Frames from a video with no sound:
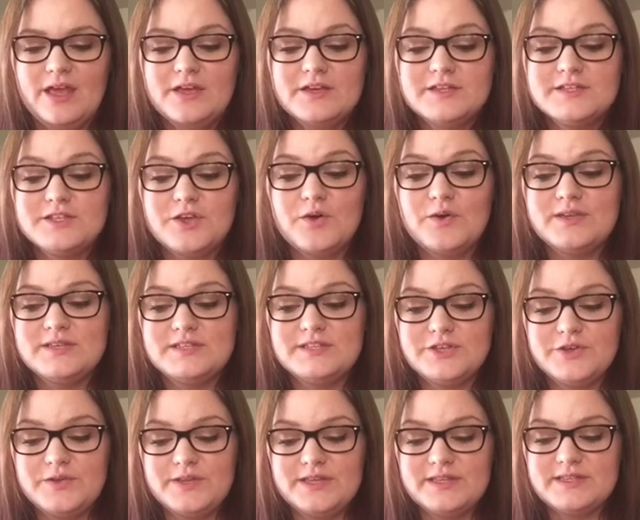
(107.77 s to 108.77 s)
So as
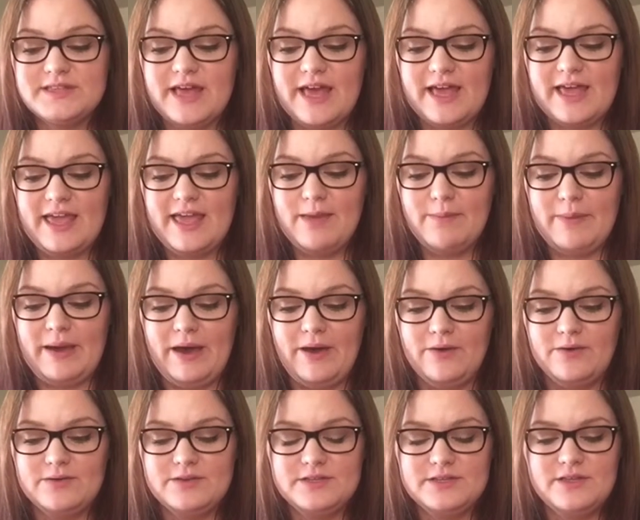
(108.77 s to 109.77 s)
soon as that came
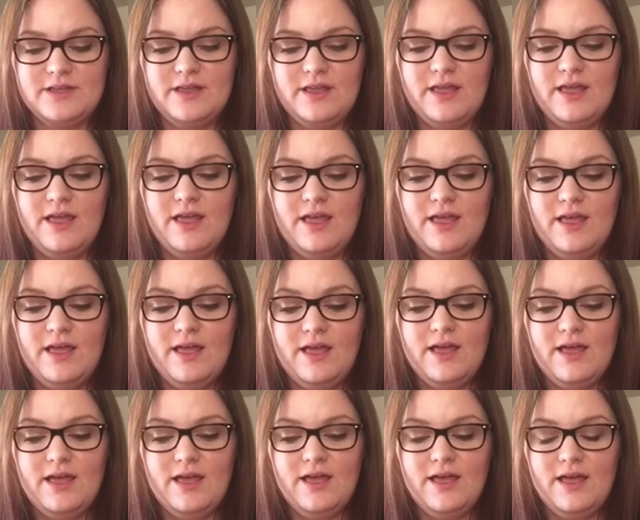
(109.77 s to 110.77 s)
out,
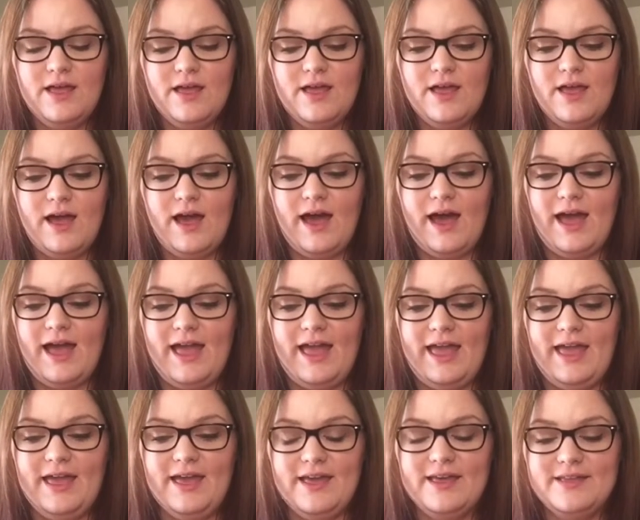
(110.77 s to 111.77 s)

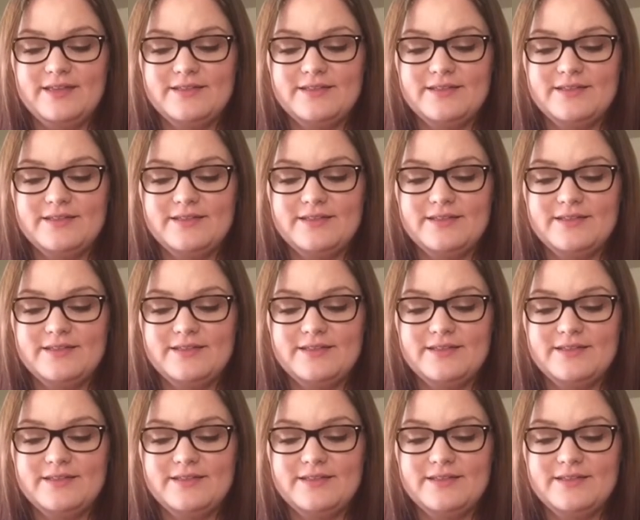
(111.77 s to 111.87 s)
I